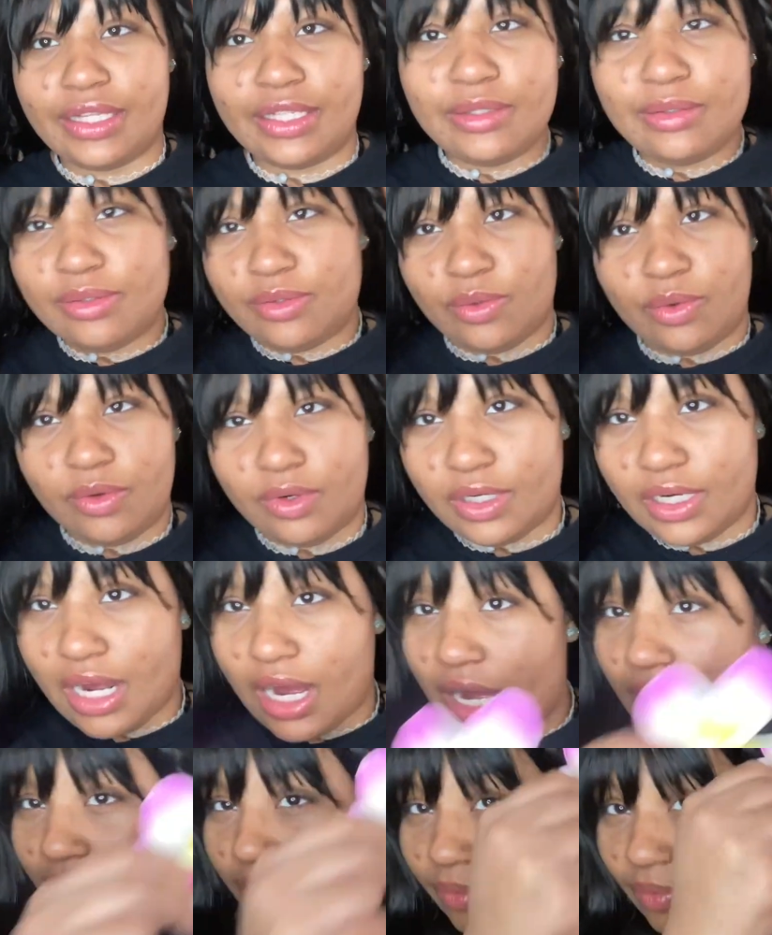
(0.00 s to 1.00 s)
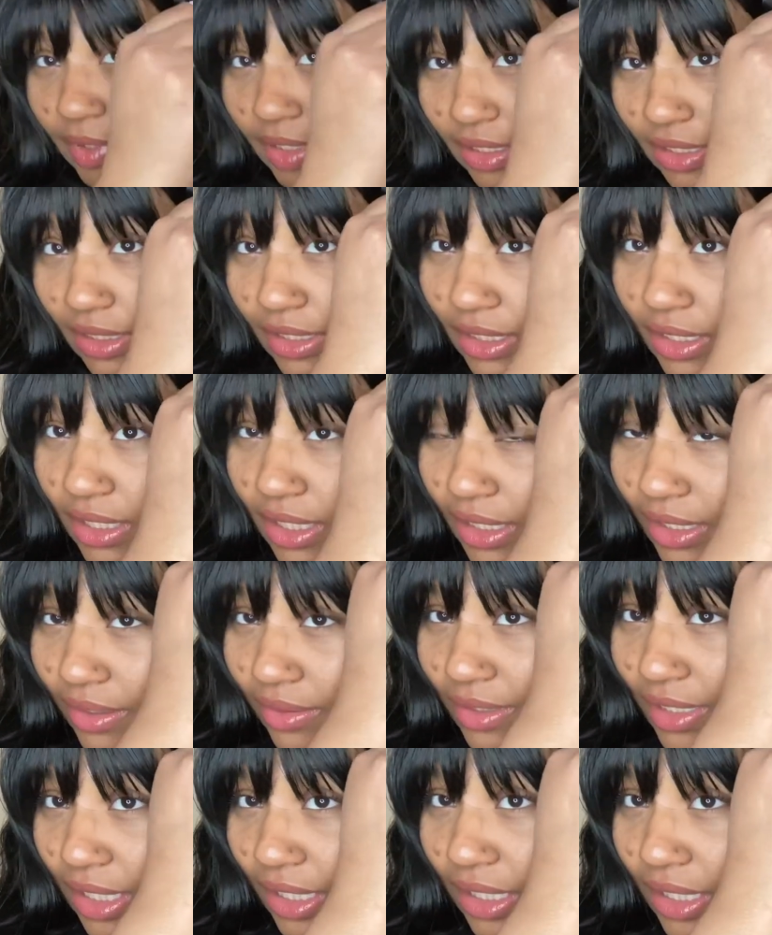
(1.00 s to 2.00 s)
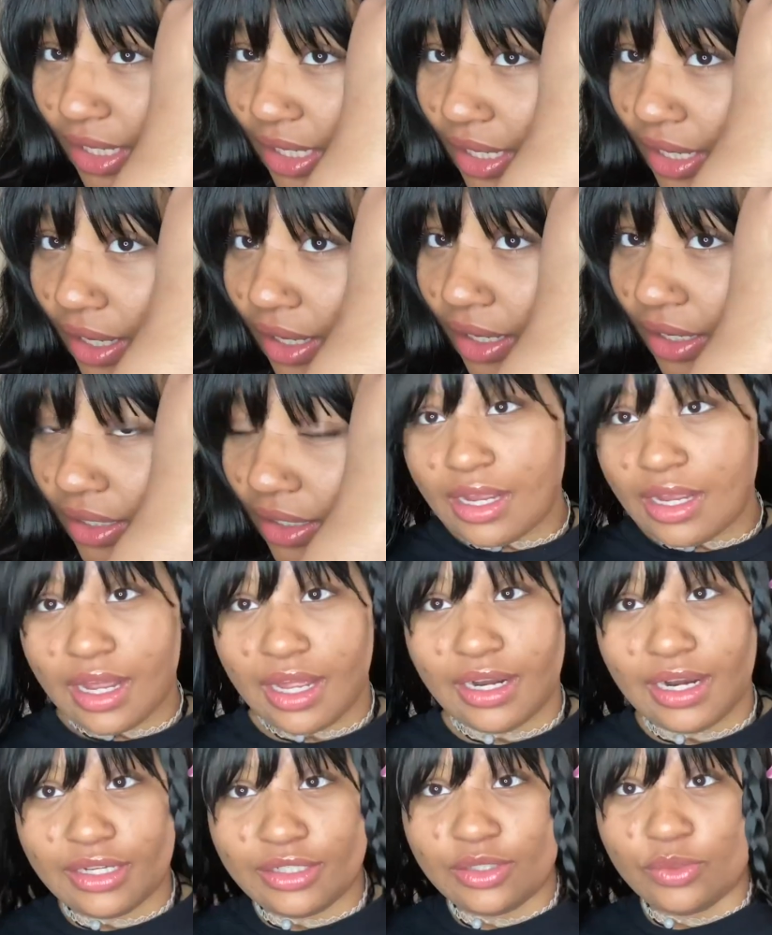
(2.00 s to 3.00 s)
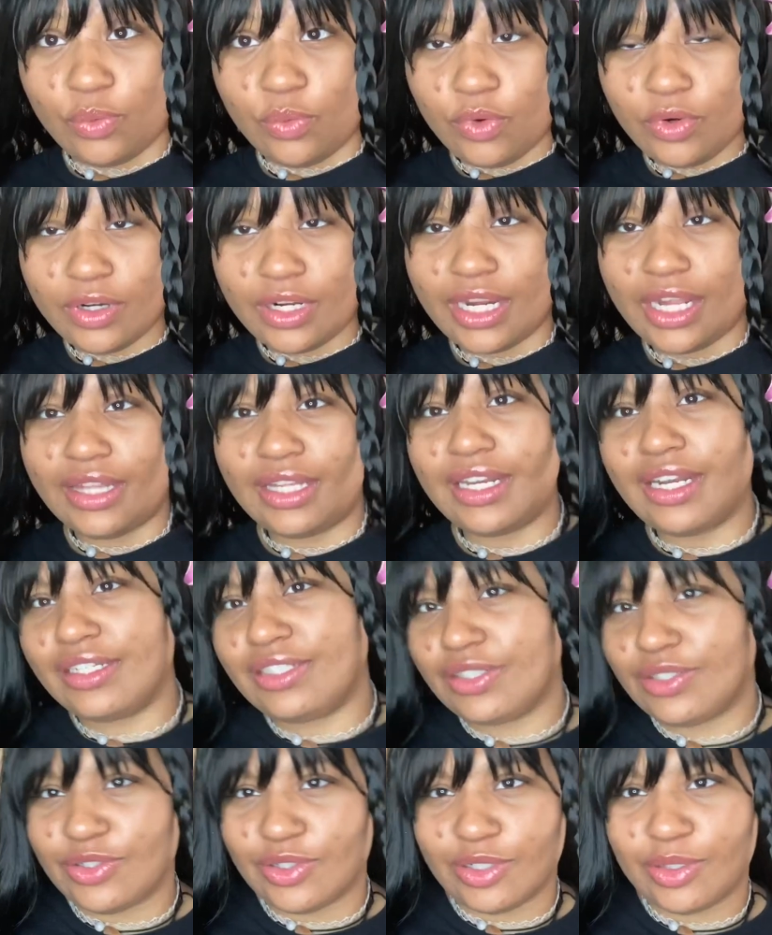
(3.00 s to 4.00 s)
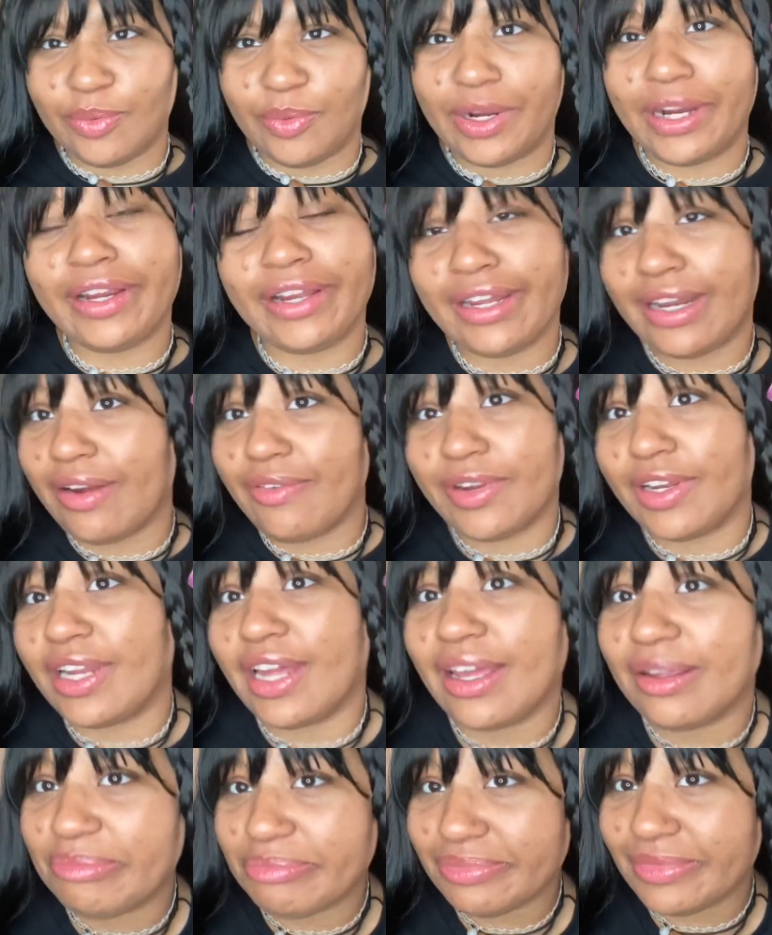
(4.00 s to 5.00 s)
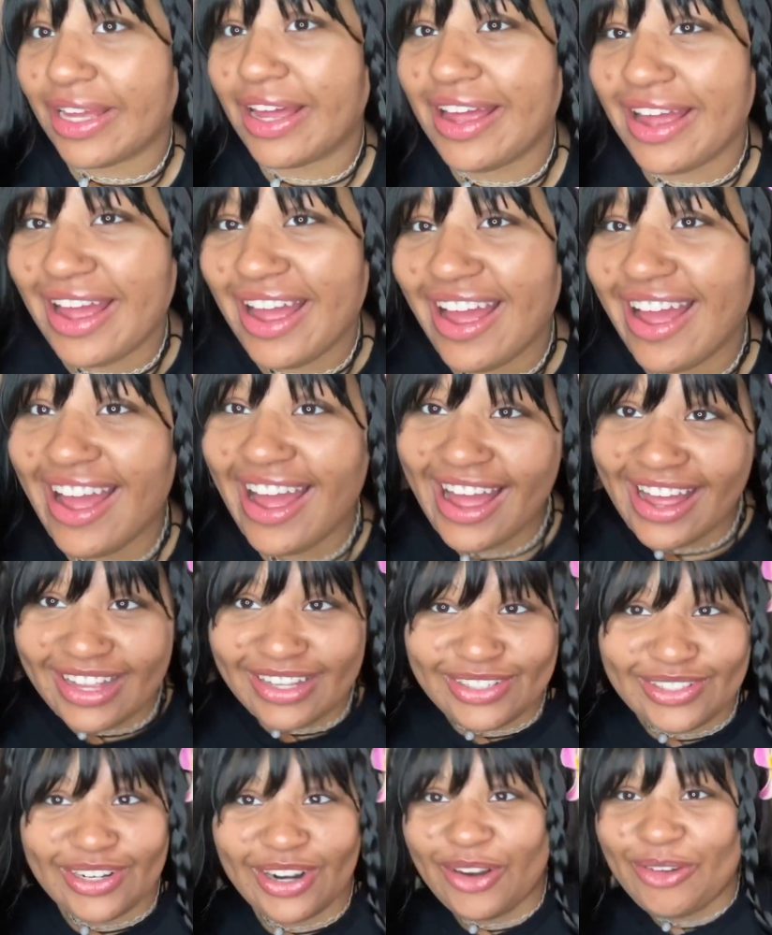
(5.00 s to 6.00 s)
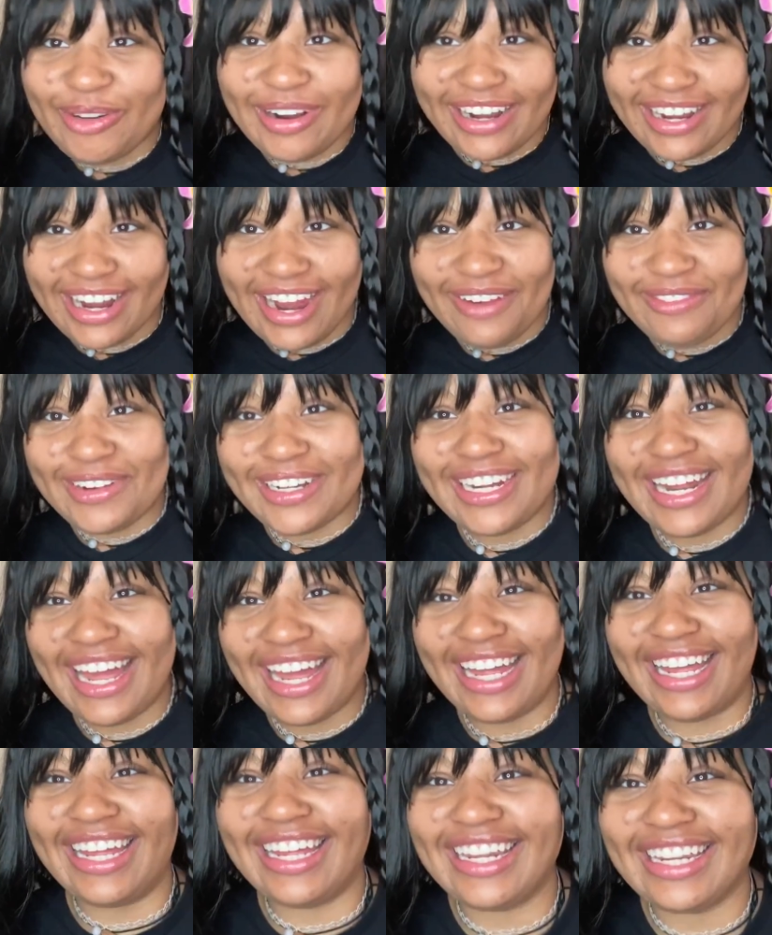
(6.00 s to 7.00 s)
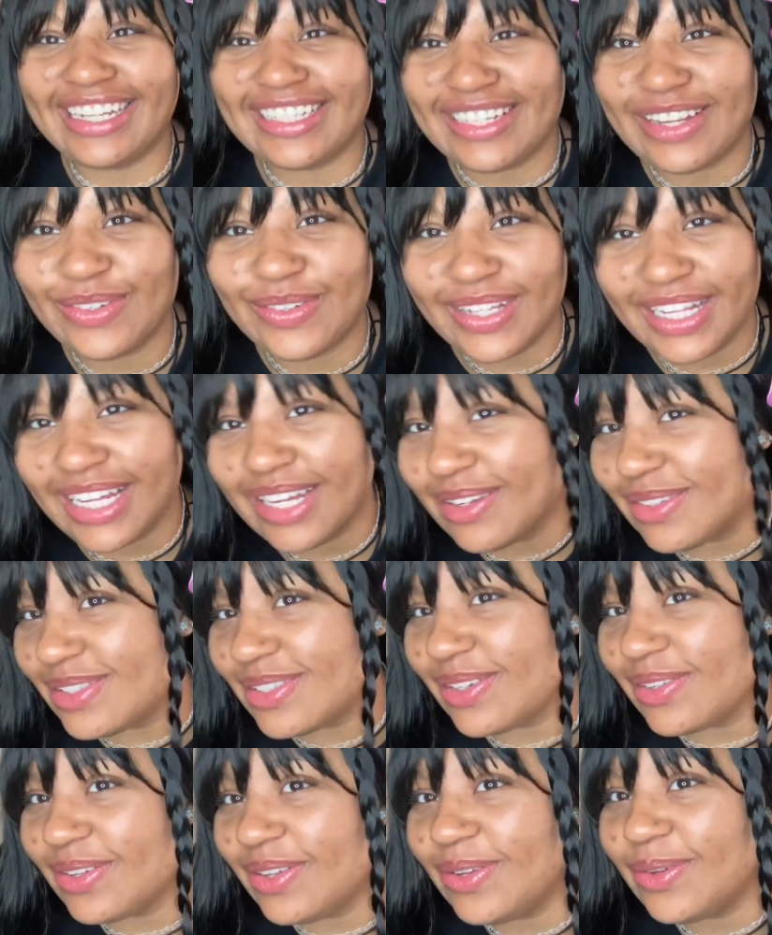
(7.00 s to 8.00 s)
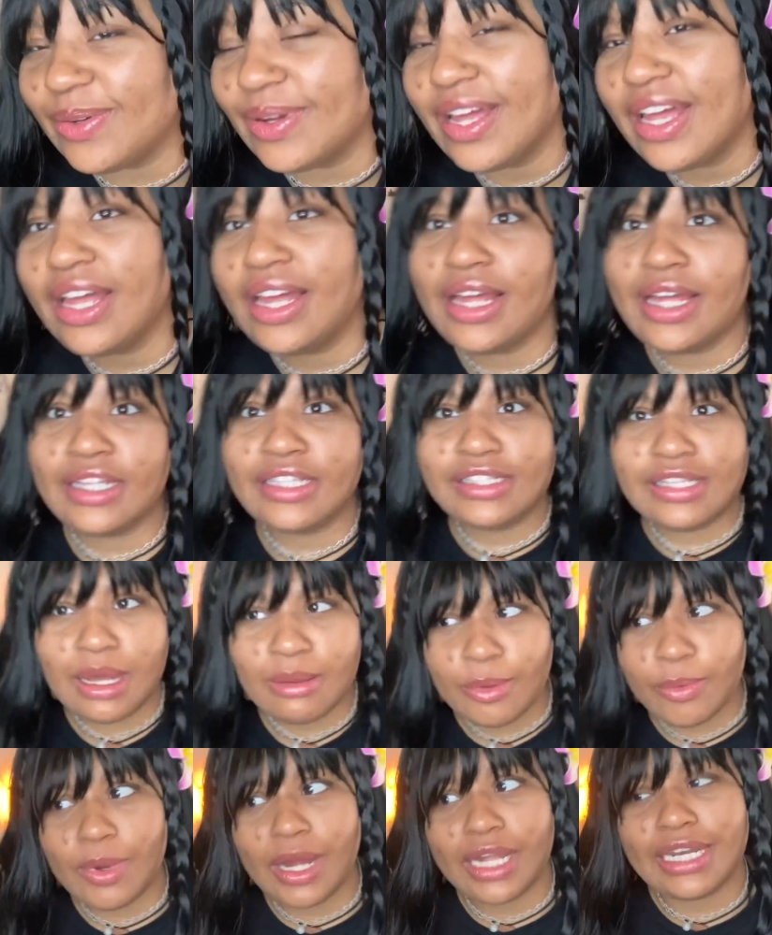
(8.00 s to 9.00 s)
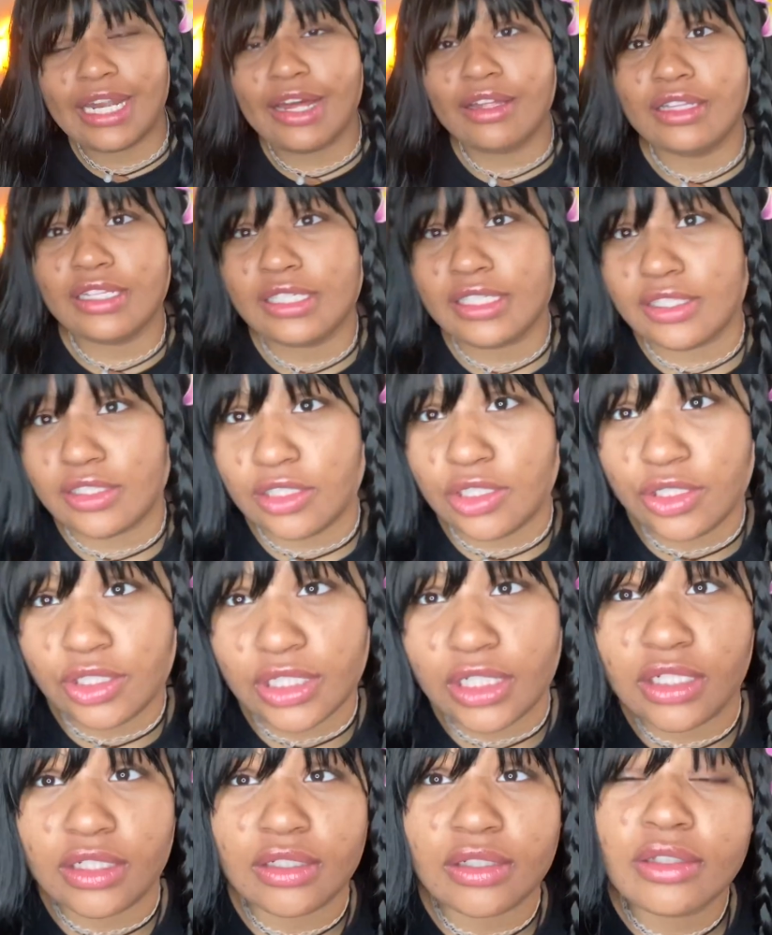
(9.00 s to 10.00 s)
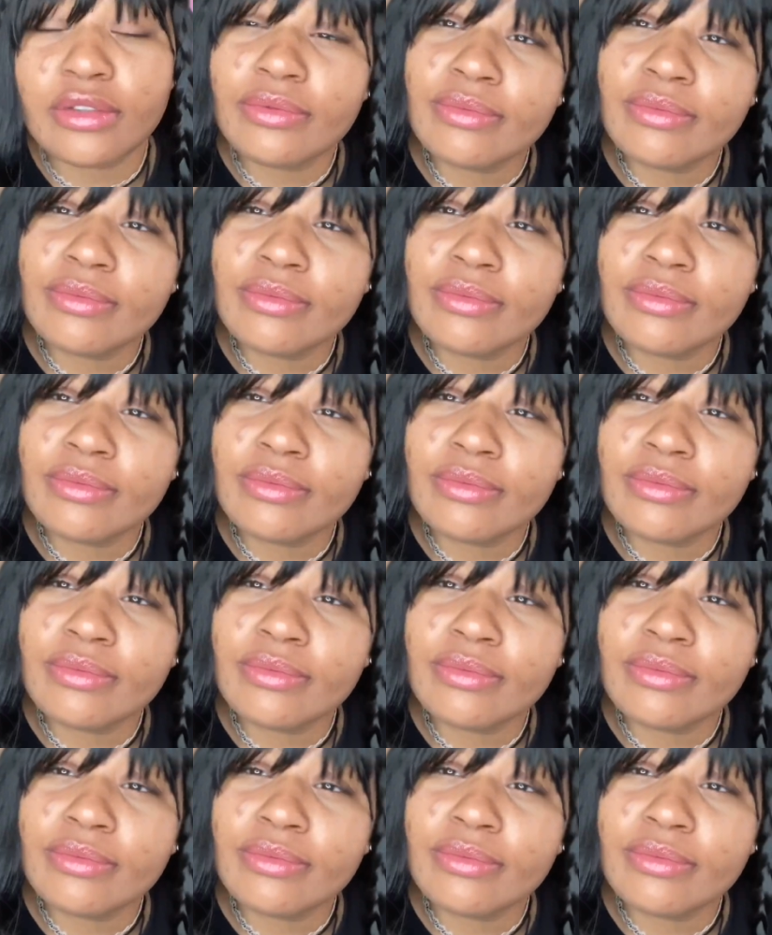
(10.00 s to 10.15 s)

This was on Halloween. And I was like, yeah. And I just wore it. And then I just started wearing it every day. Started wearing it every day because I felt like it was so cute. Tell me why now this is a trend.